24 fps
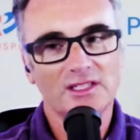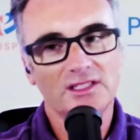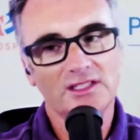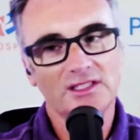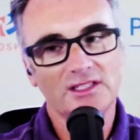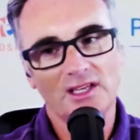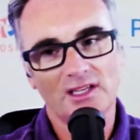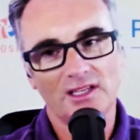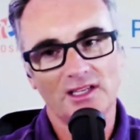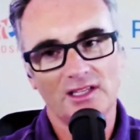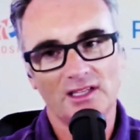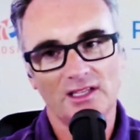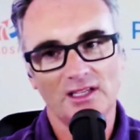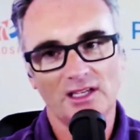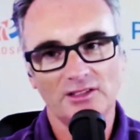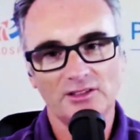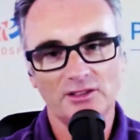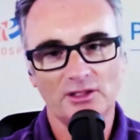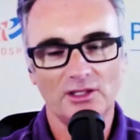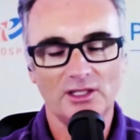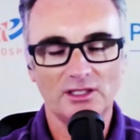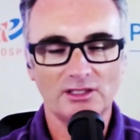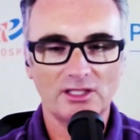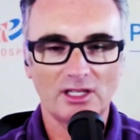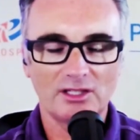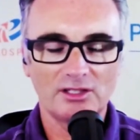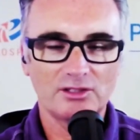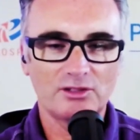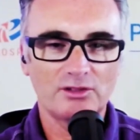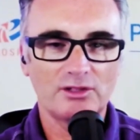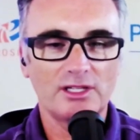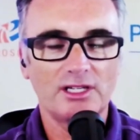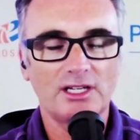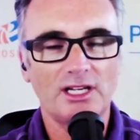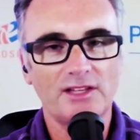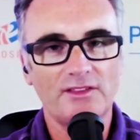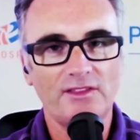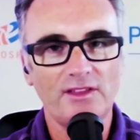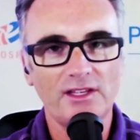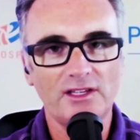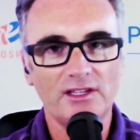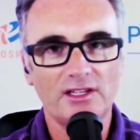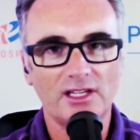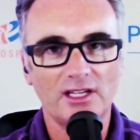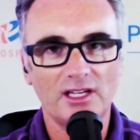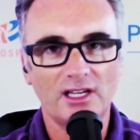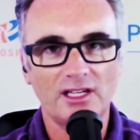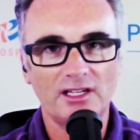yeah no I, I agree and i
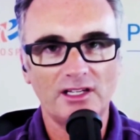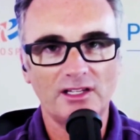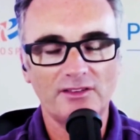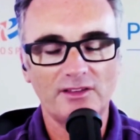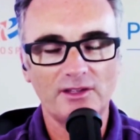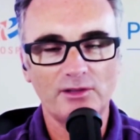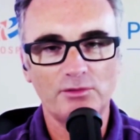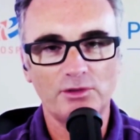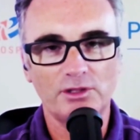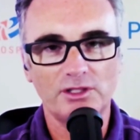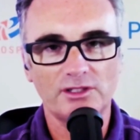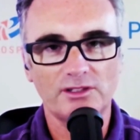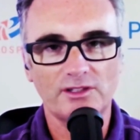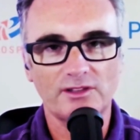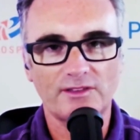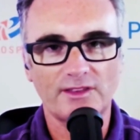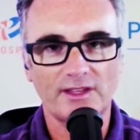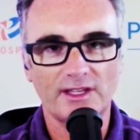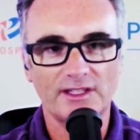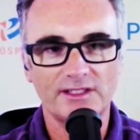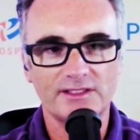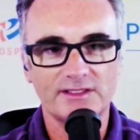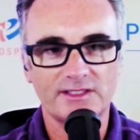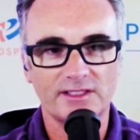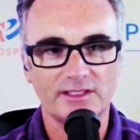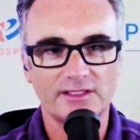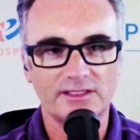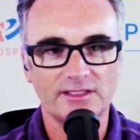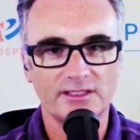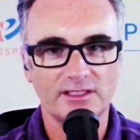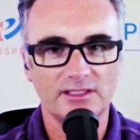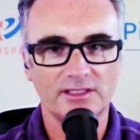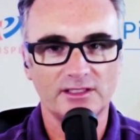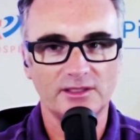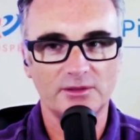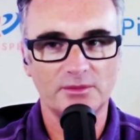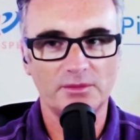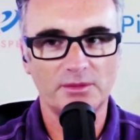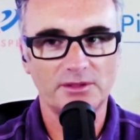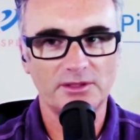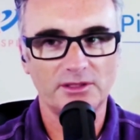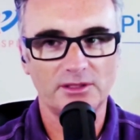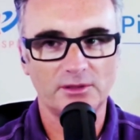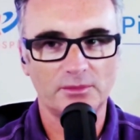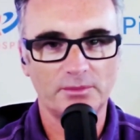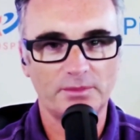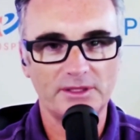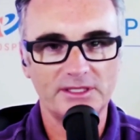think and i think one of the things that uh,
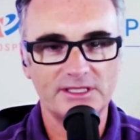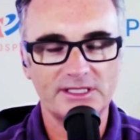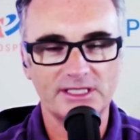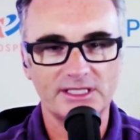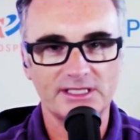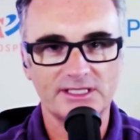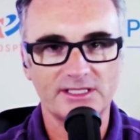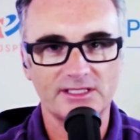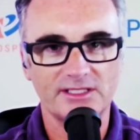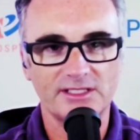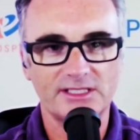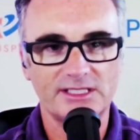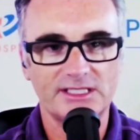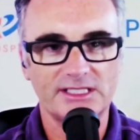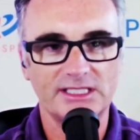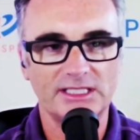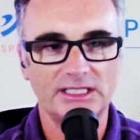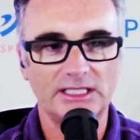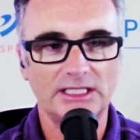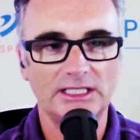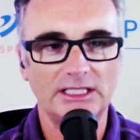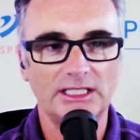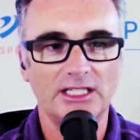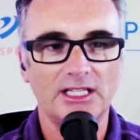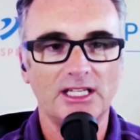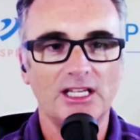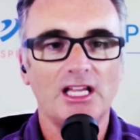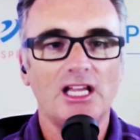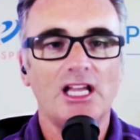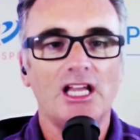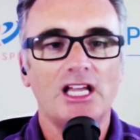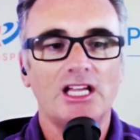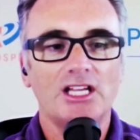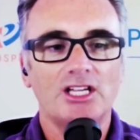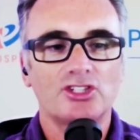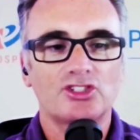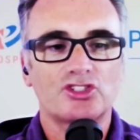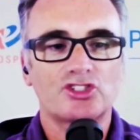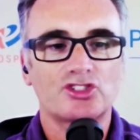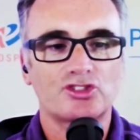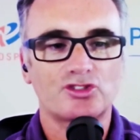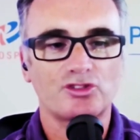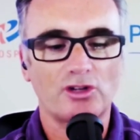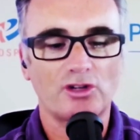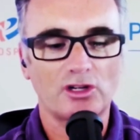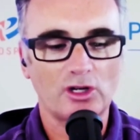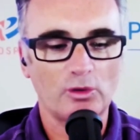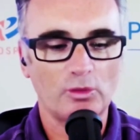you know businesses still
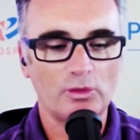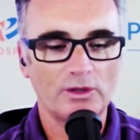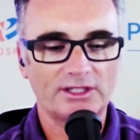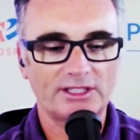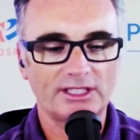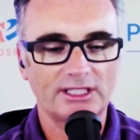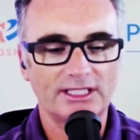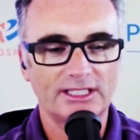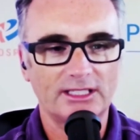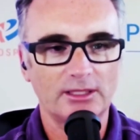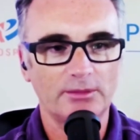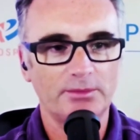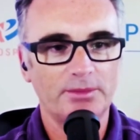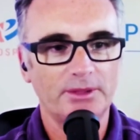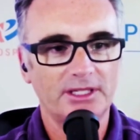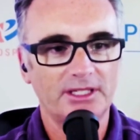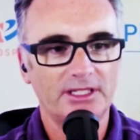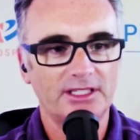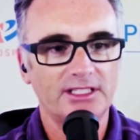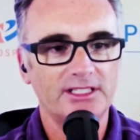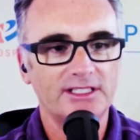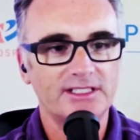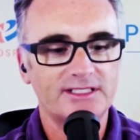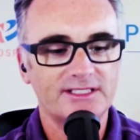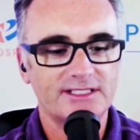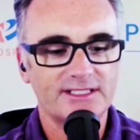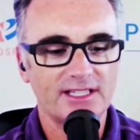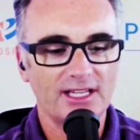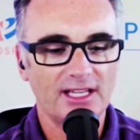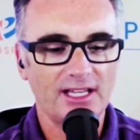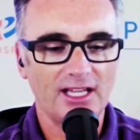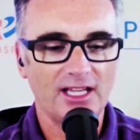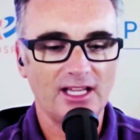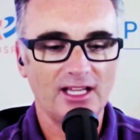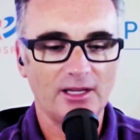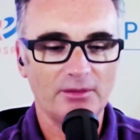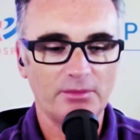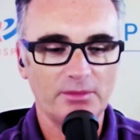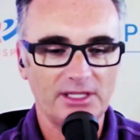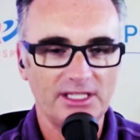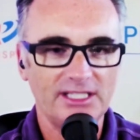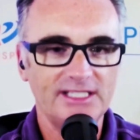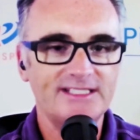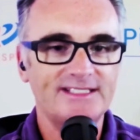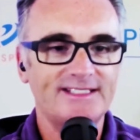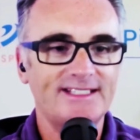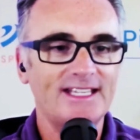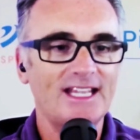struggle with a little bit is um,
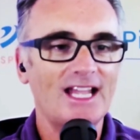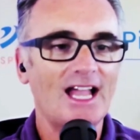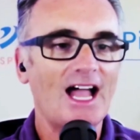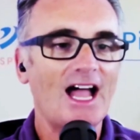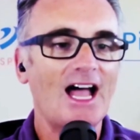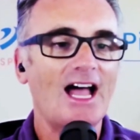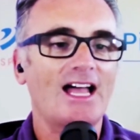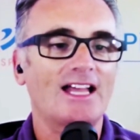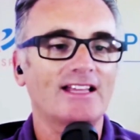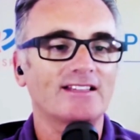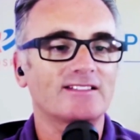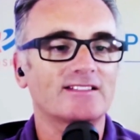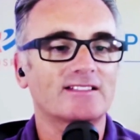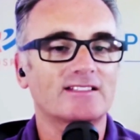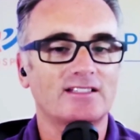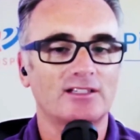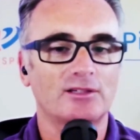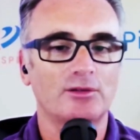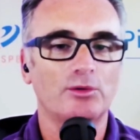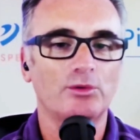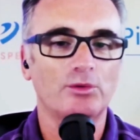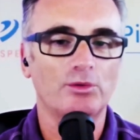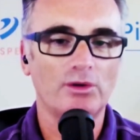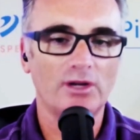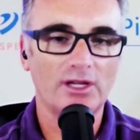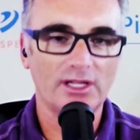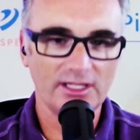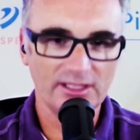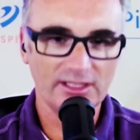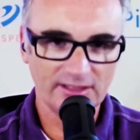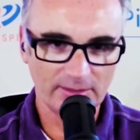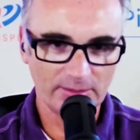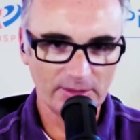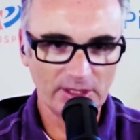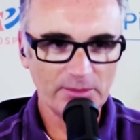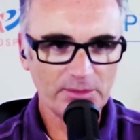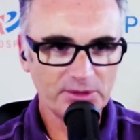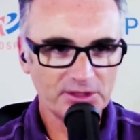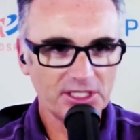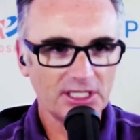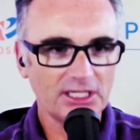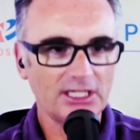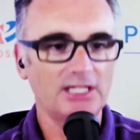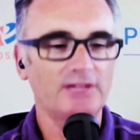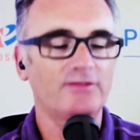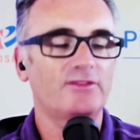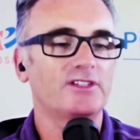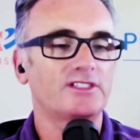is the ask right i mean
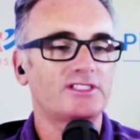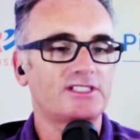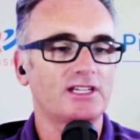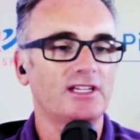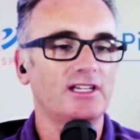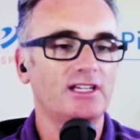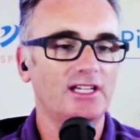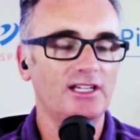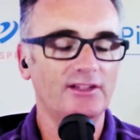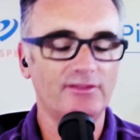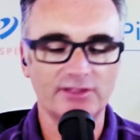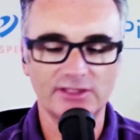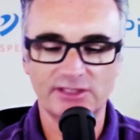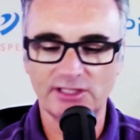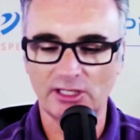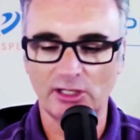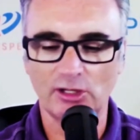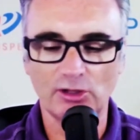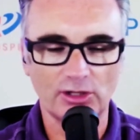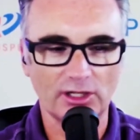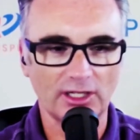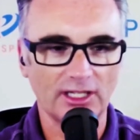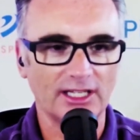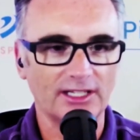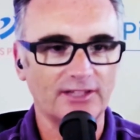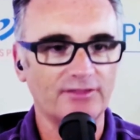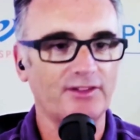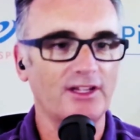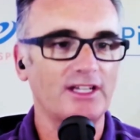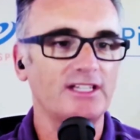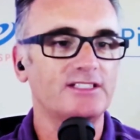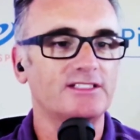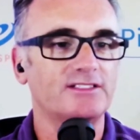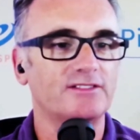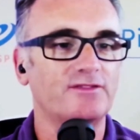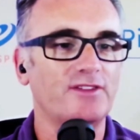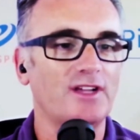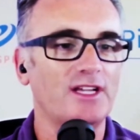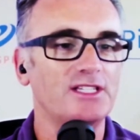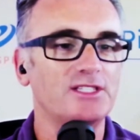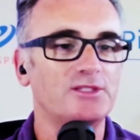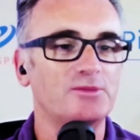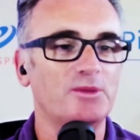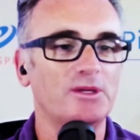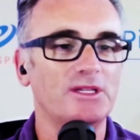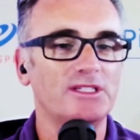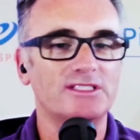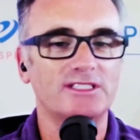particularly if it's a if it's a local like face to
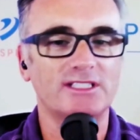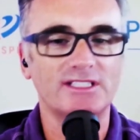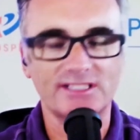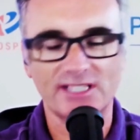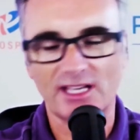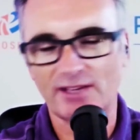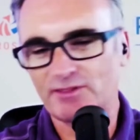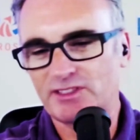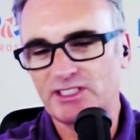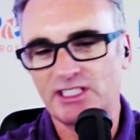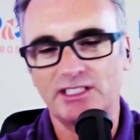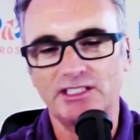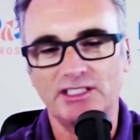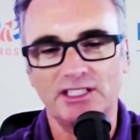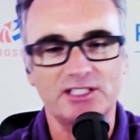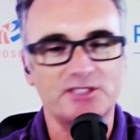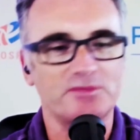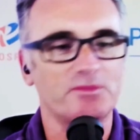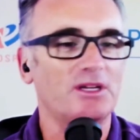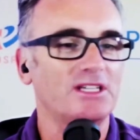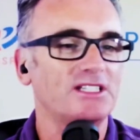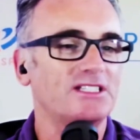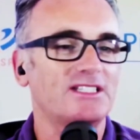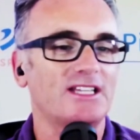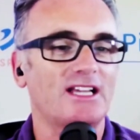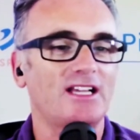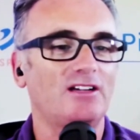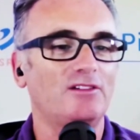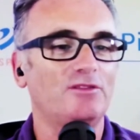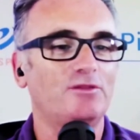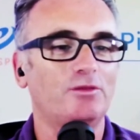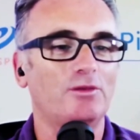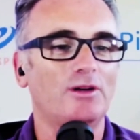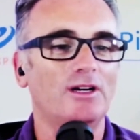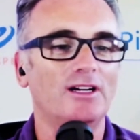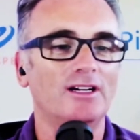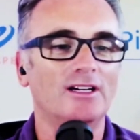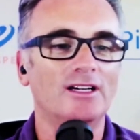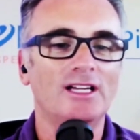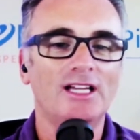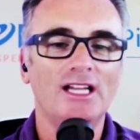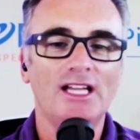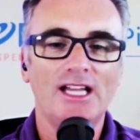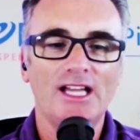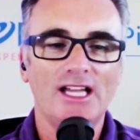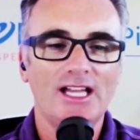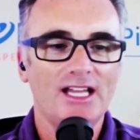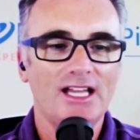face business i've seen this myself where